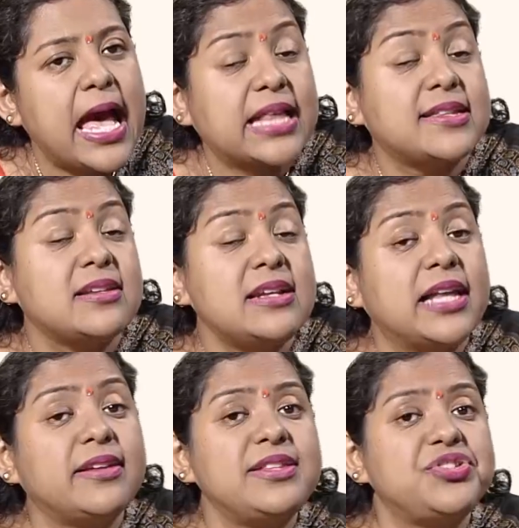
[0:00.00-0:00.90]
And certain
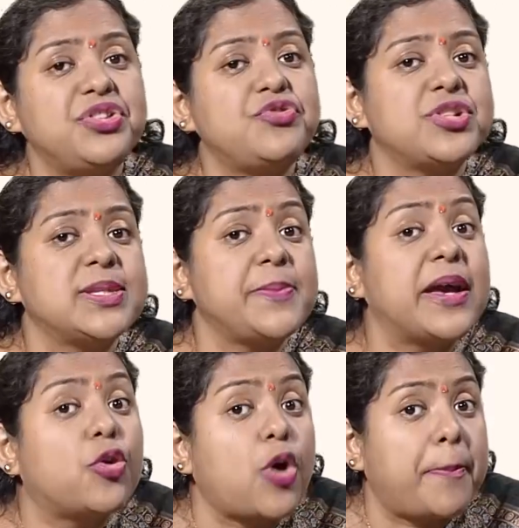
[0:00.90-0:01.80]
other institutions
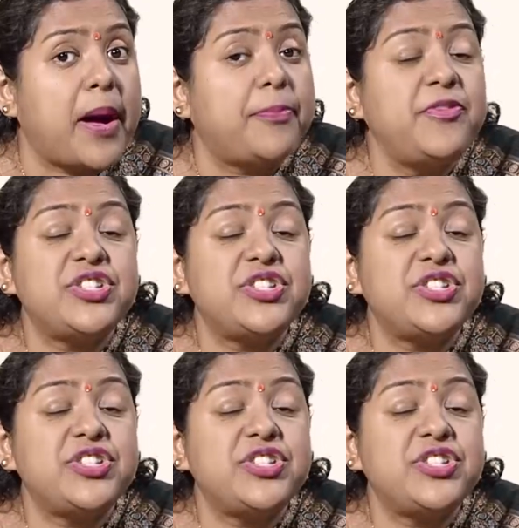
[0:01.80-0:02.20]
may crop up